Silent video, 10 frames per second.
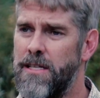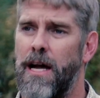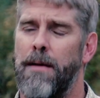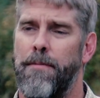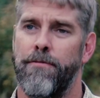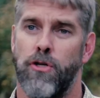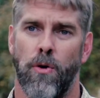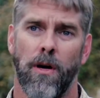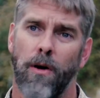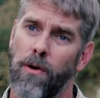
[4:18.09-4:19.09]
type of
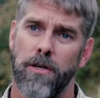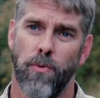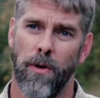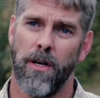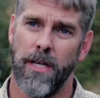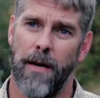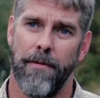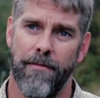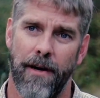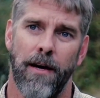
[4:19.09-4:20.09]
short course
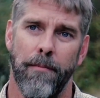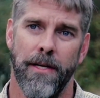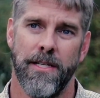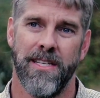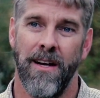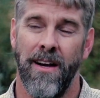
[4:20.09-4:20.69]
workshop environments